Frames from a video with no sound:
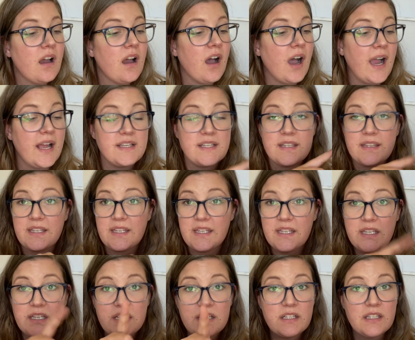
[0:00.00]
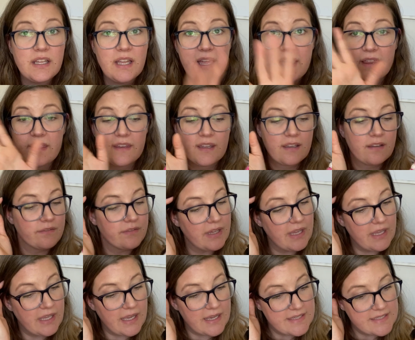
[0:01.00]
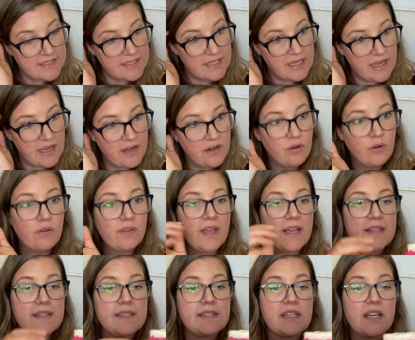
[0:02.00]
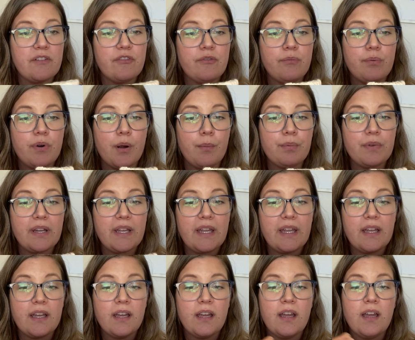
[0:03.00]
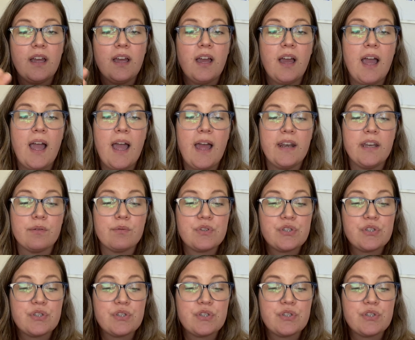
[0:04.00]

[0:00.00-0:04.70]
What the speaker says: I did the heel and the gusset and all that stuff properly, and it was